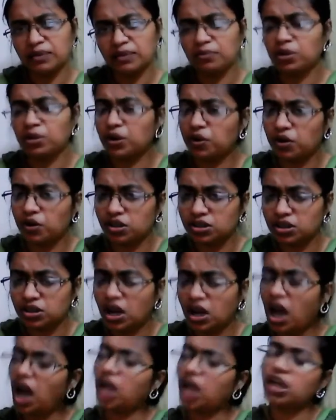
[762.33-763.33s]
because
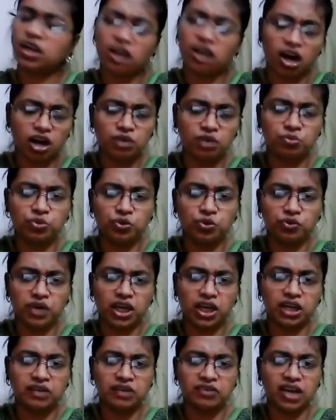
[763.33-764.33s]
I can't move
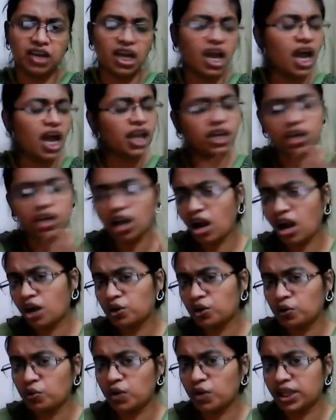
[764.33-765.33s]
anywhere, I
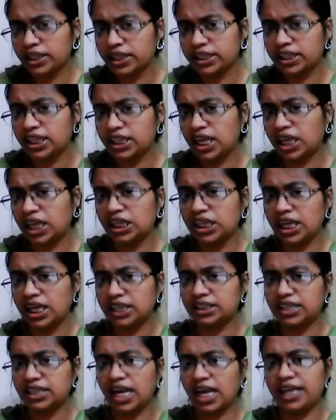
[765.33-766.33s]
can't go and see any
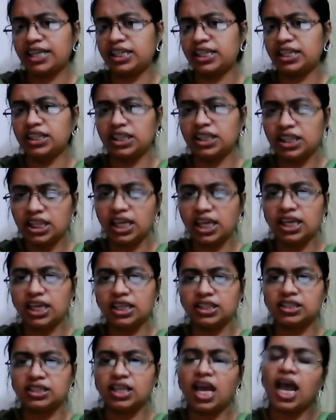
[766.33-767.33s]
exciting
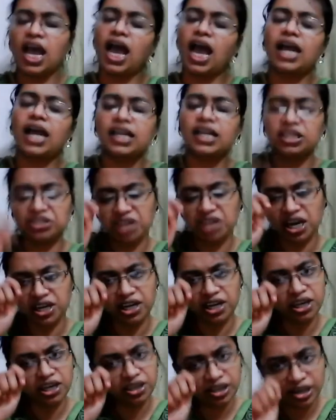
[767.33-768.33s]
things, and it
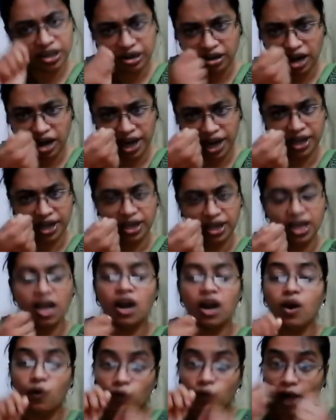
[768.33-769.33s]
started crying.
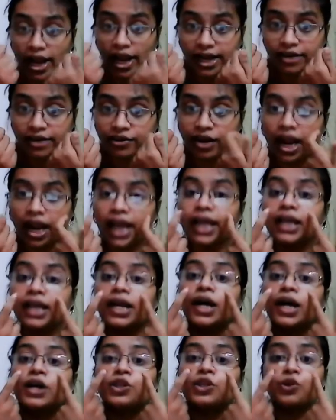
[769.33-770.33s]
While crying,
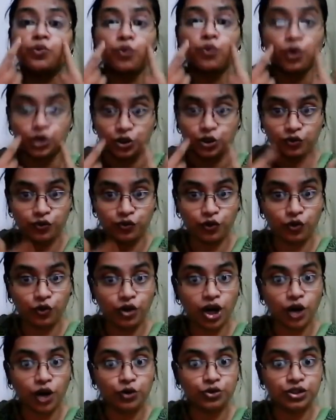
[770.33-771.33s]
the water
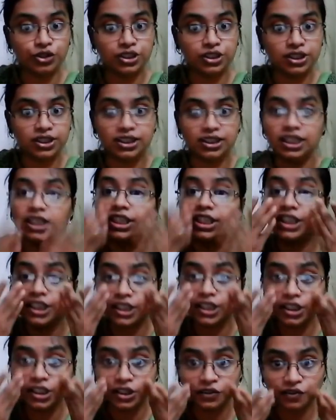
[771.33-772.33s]
flowed out, the
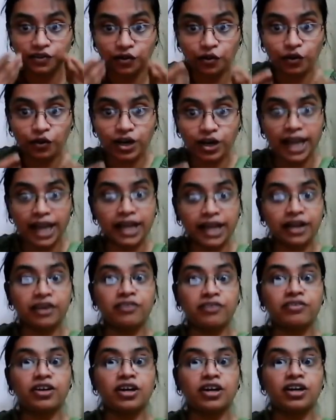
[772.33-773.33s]
tears flowed like
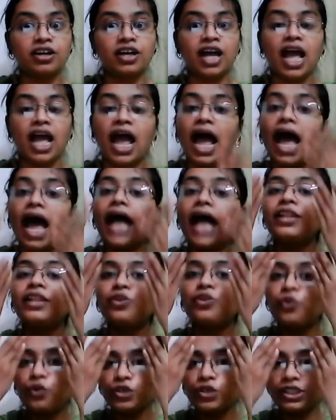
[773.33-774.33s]
river,
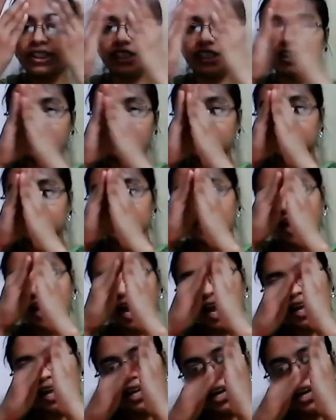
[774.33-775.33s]
and those tears
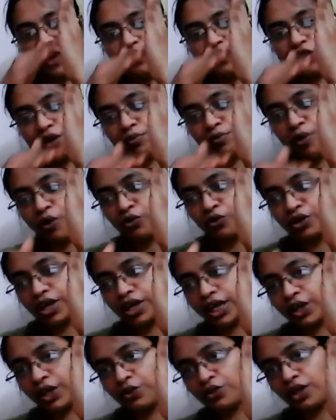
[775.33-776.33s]
ran down the
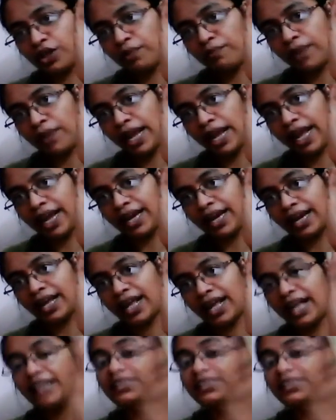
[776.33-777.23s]
mountain to the plain,